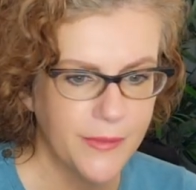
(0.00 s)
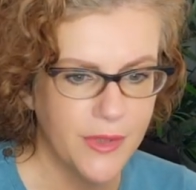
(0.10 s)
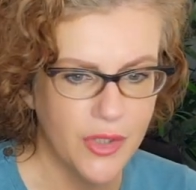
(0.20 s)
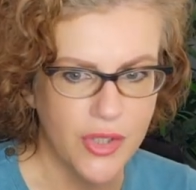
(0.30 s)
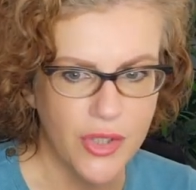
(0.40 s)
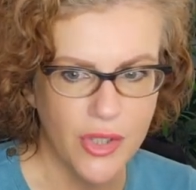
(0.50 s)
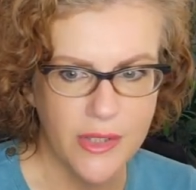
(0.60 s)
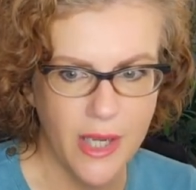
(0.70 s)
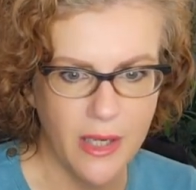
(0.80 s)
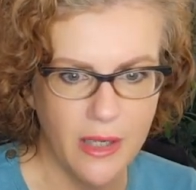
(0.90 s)
So it just took a
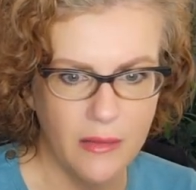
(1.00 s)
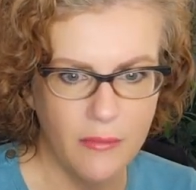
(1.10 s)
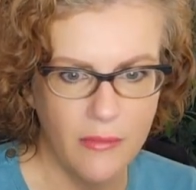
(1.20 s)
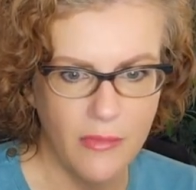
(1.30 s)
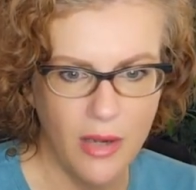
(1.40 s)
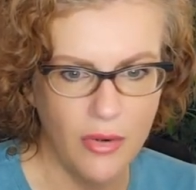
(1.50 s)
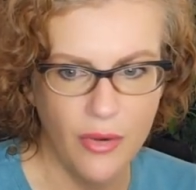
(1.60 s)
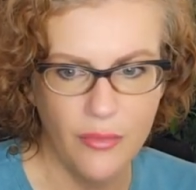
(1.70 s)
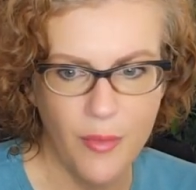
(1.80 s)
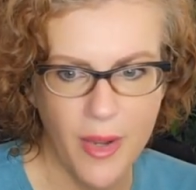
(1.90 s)
second. I don't know if